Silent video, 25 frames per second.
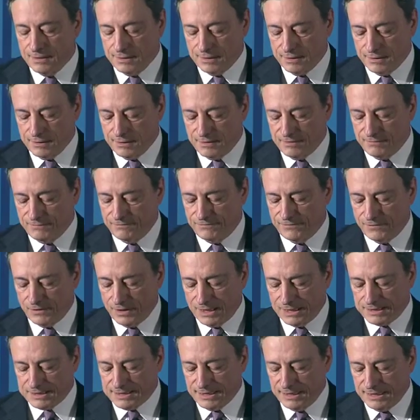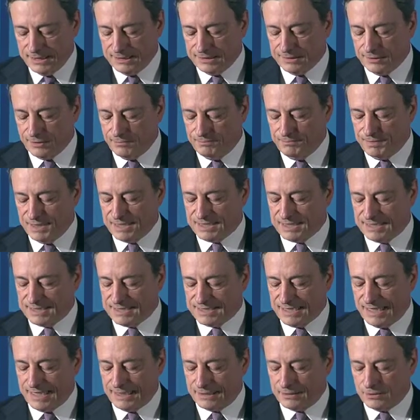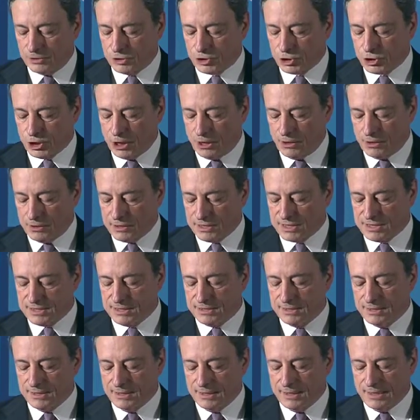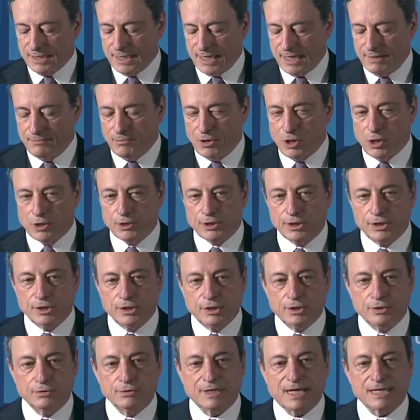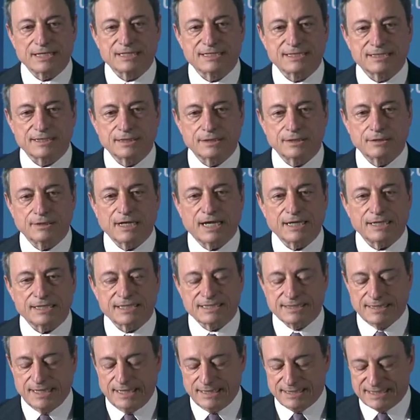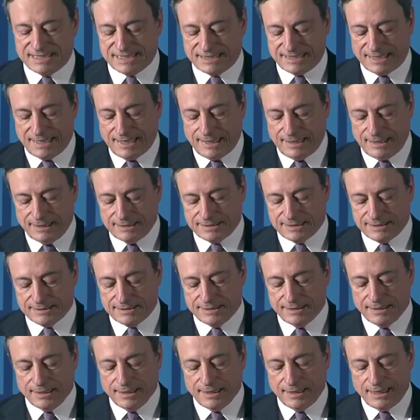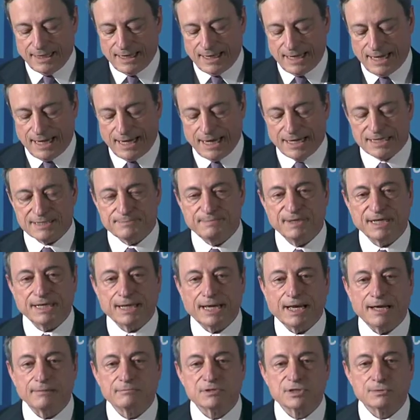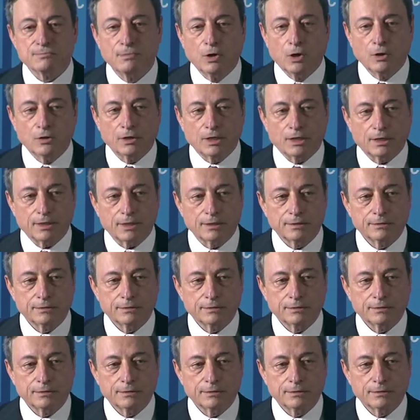the volatility of business cycle shocks among United States states has become smaller.